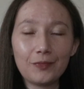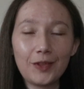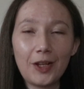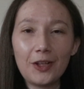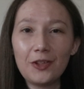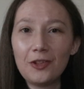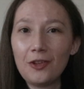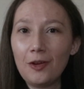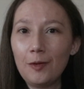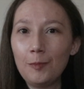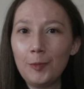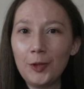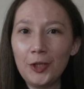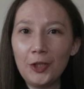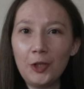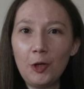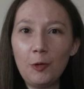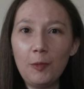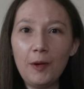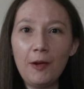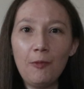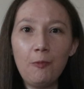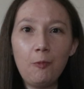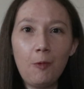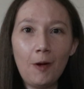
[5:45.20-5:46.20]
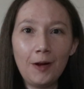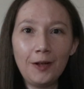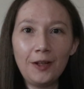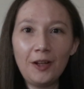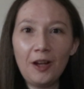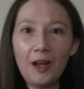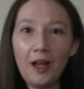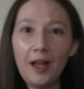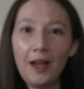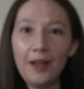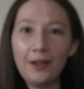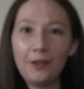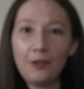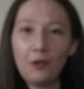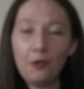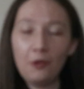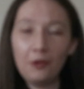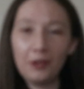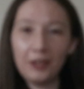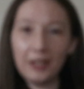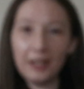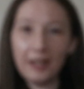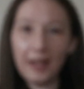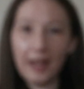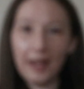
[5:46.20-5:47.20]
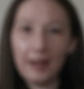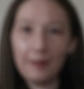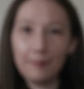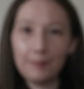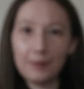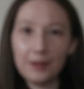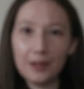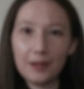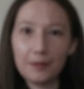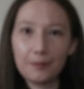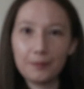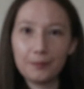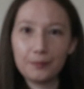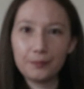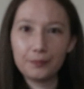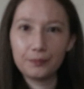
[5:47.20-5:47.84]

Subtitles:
So I'm going to go with Wonka and Hunger Games.